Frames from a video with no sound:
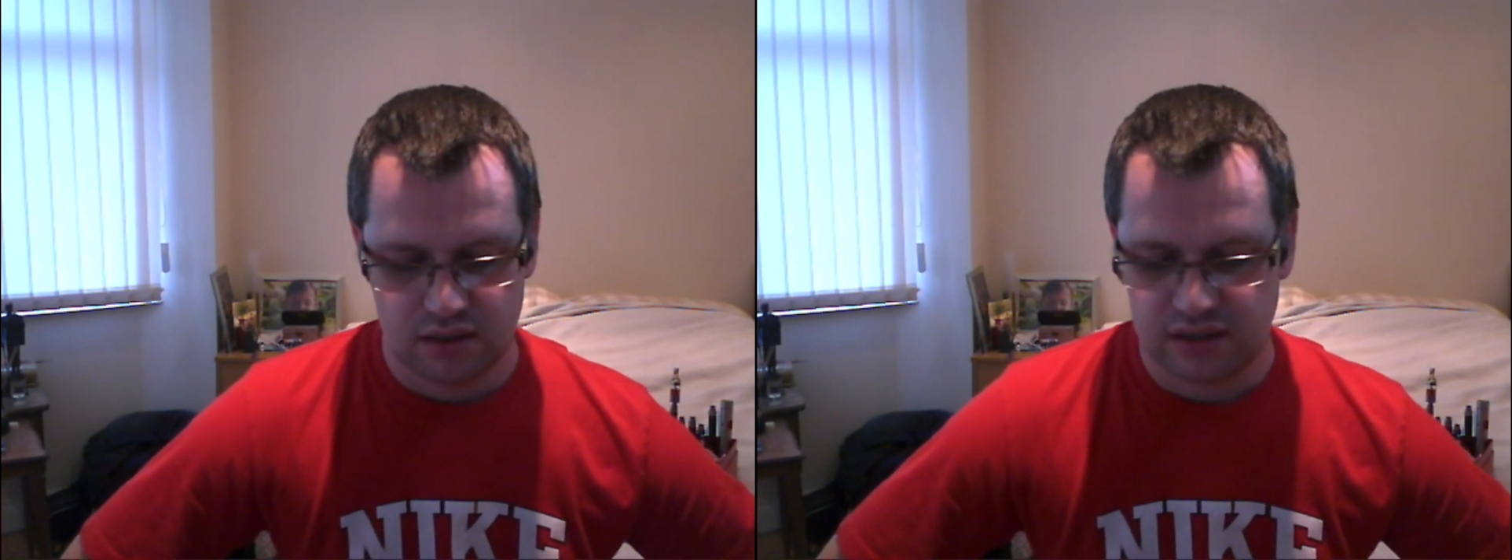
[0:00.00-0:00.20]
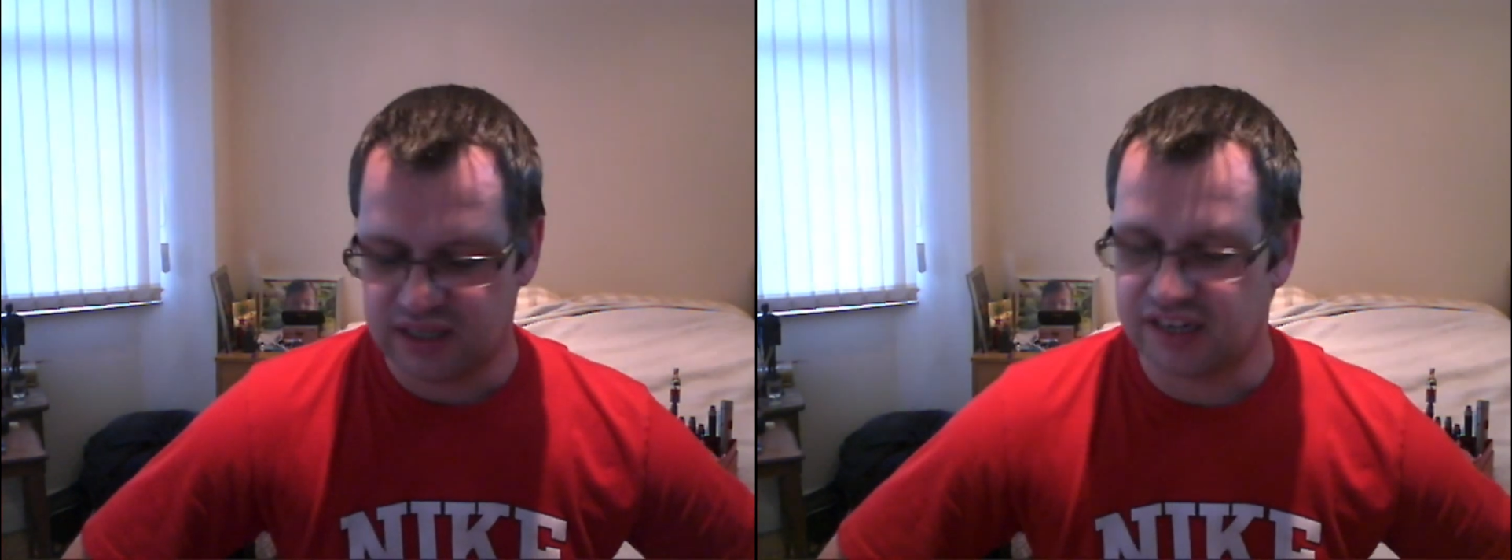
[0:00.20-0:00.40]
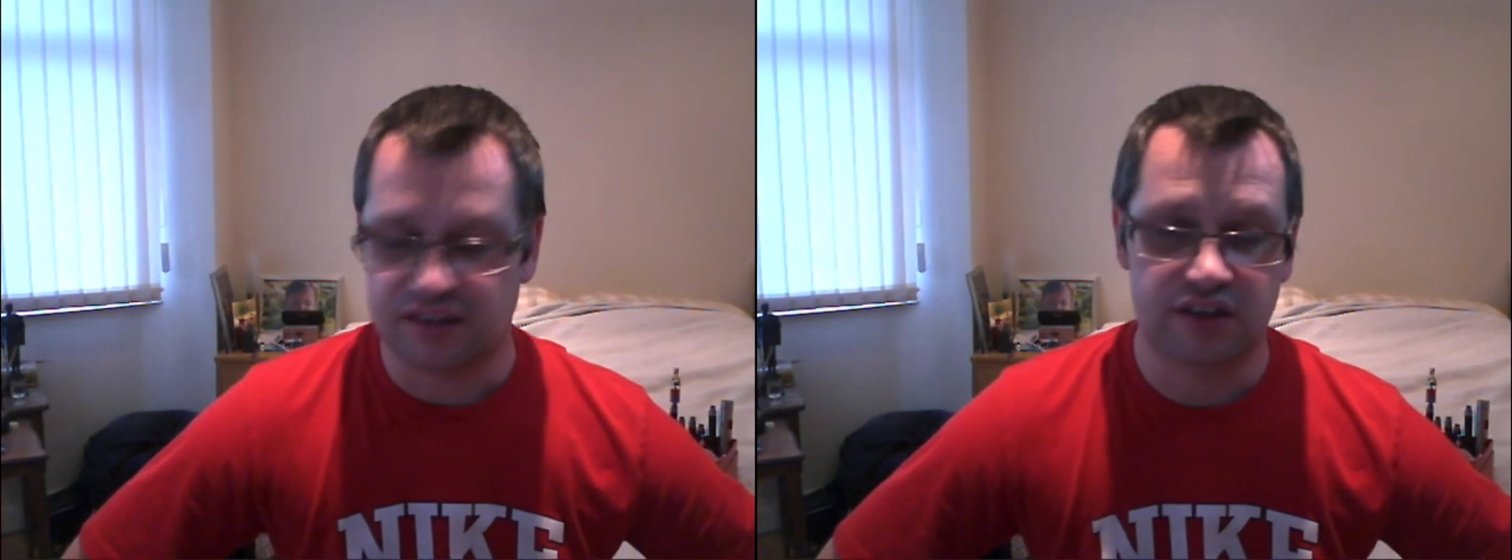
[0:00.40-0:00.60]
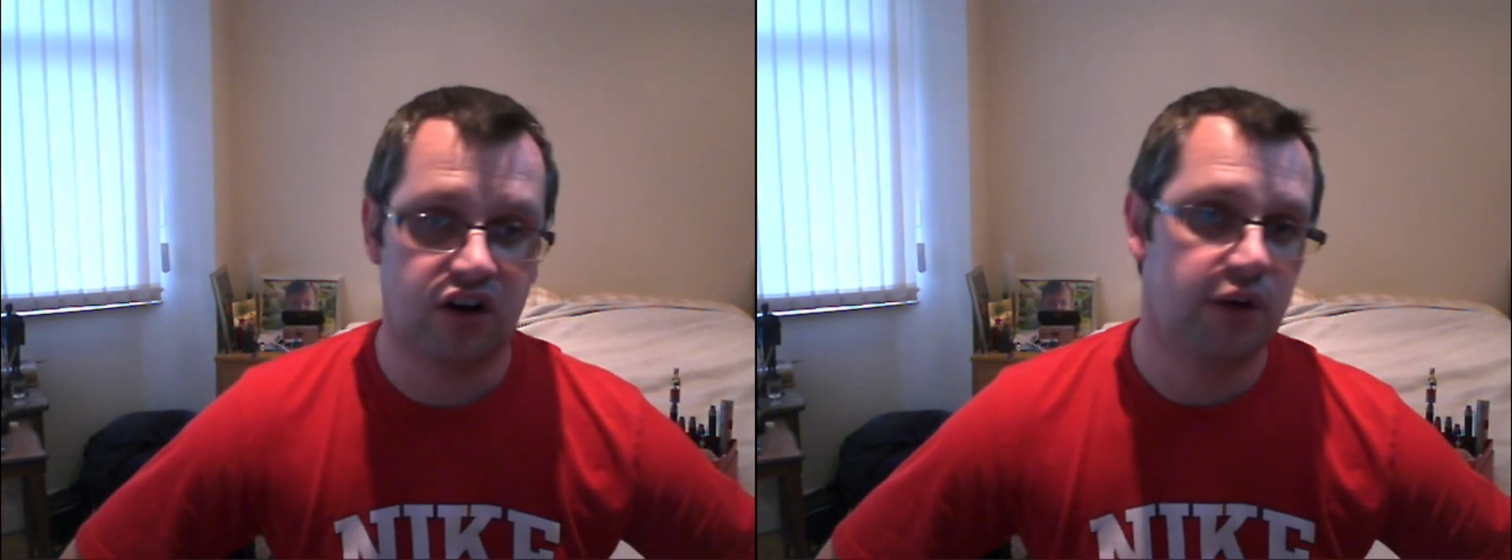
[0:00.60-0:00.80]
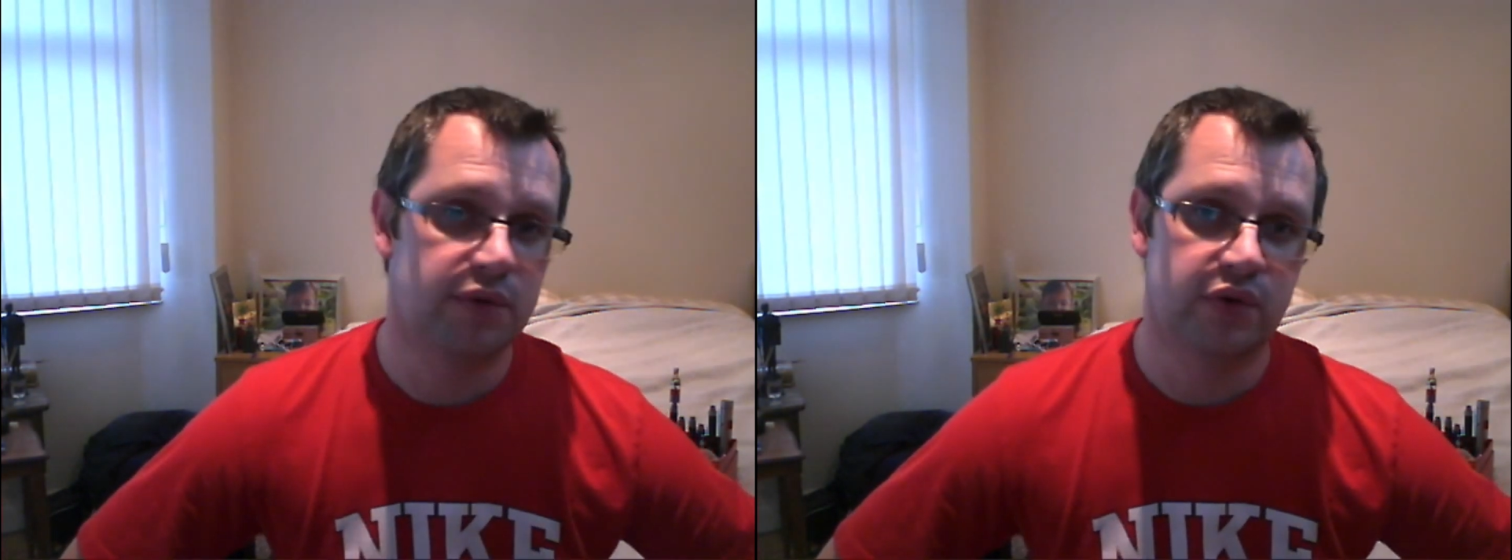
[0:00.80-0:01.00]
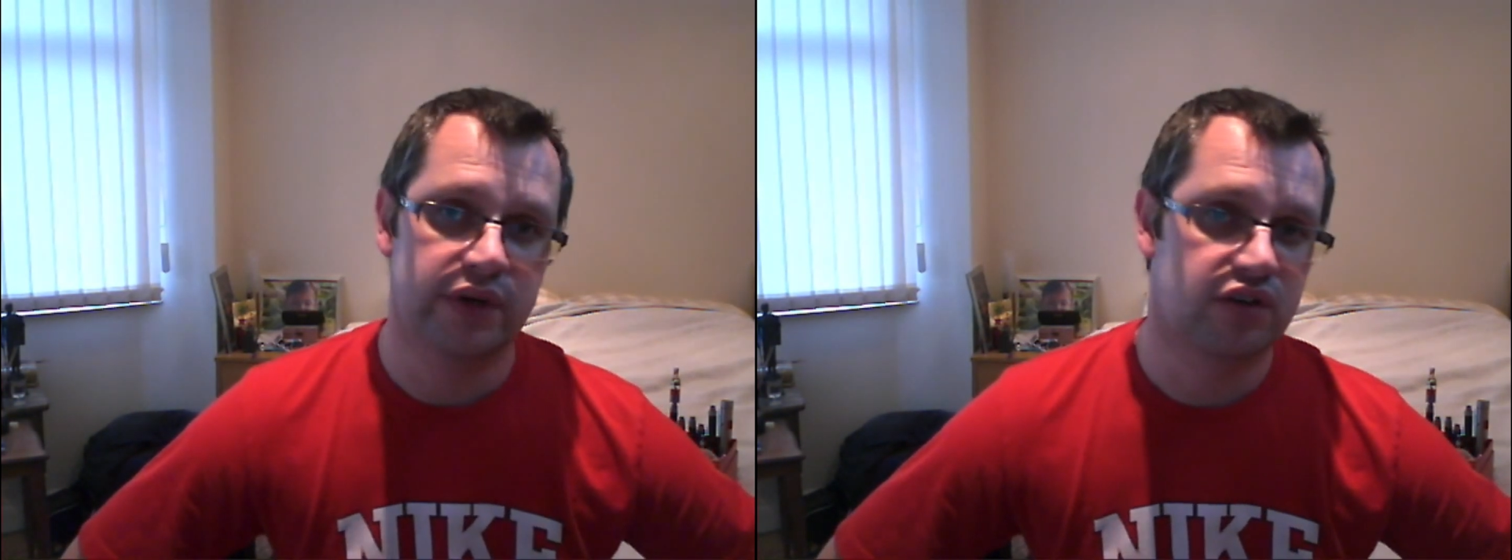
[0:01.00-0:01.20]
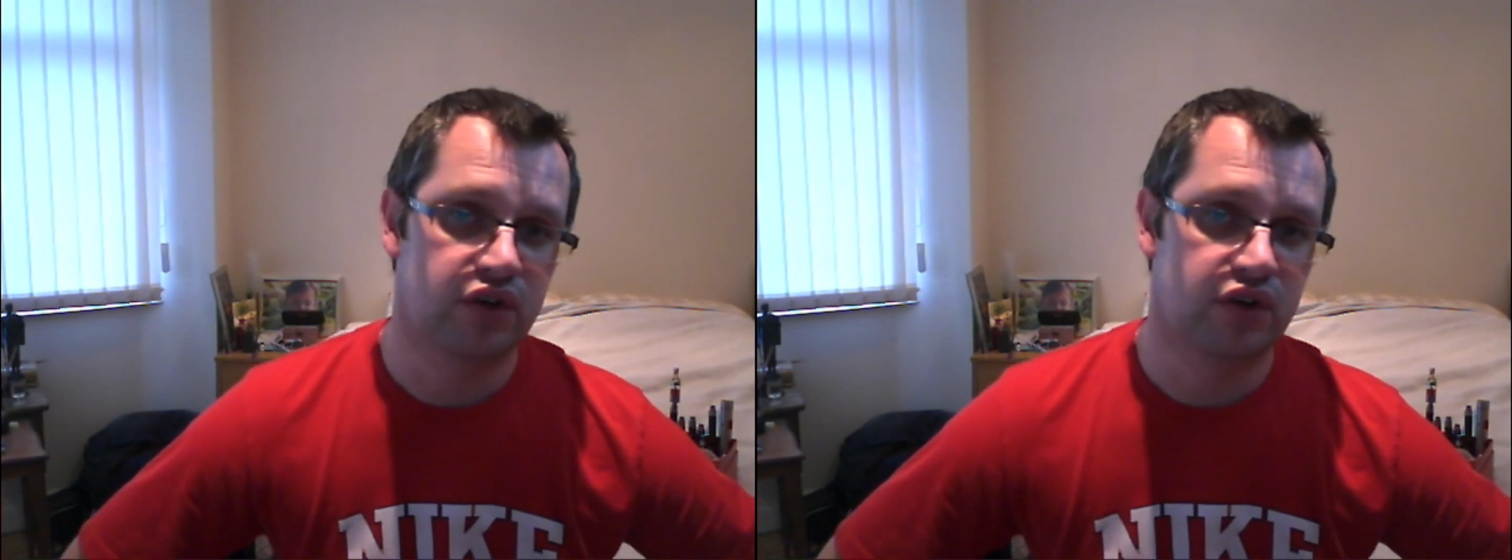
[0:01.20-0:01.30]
and then it's a tie between